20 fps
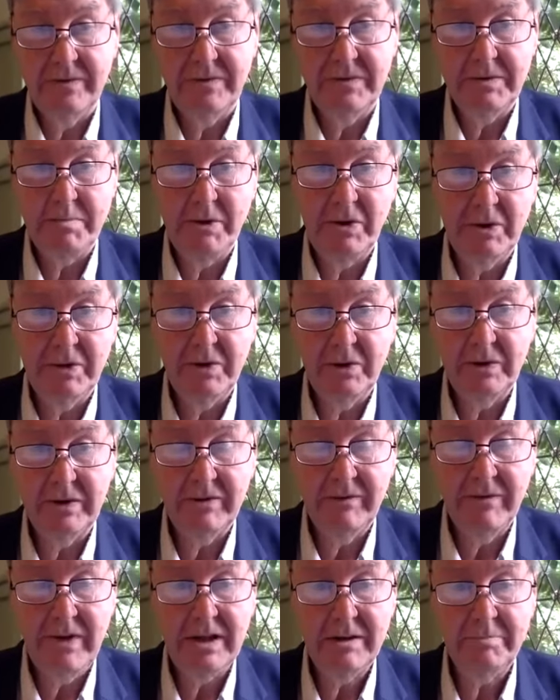of spiritual
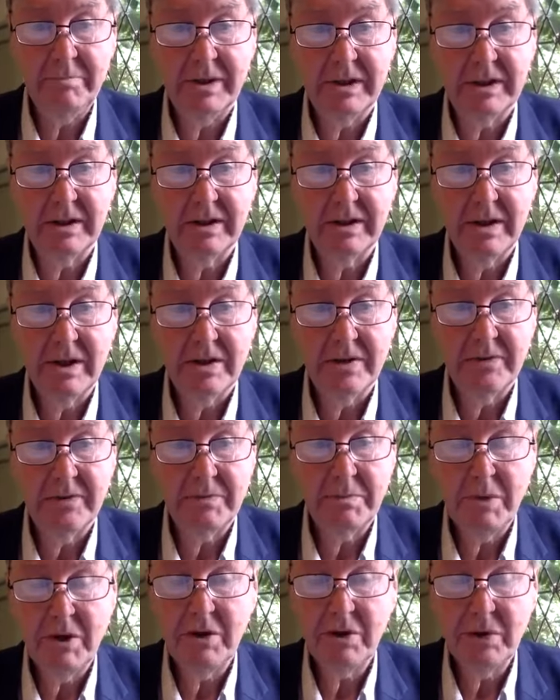development, of
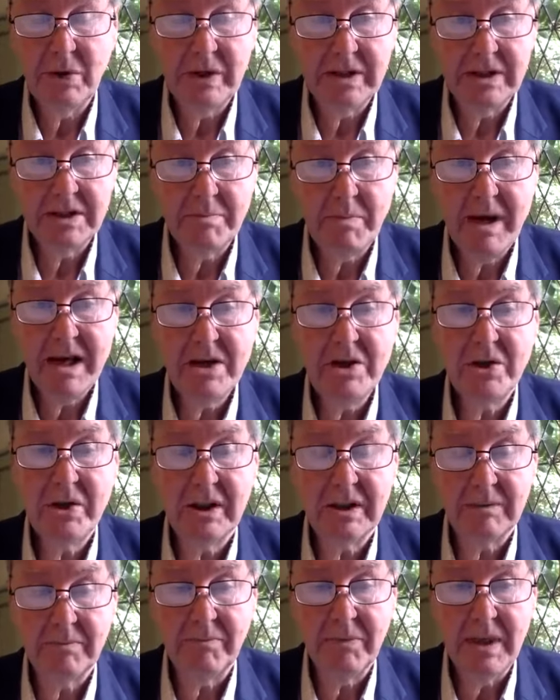spiritual
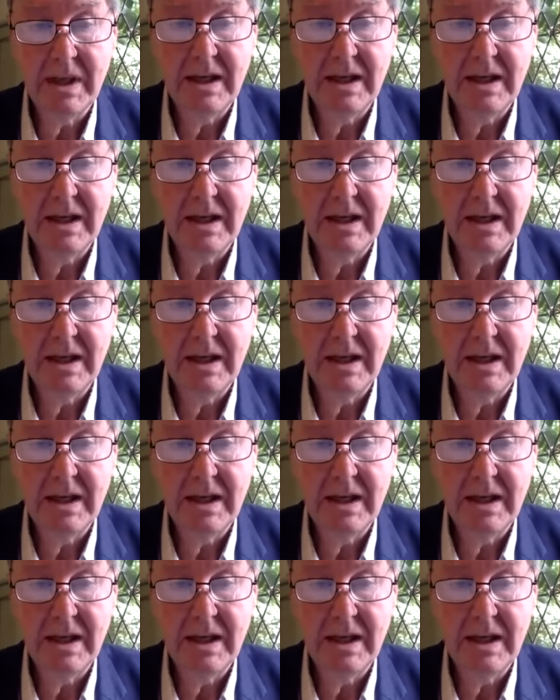expansion.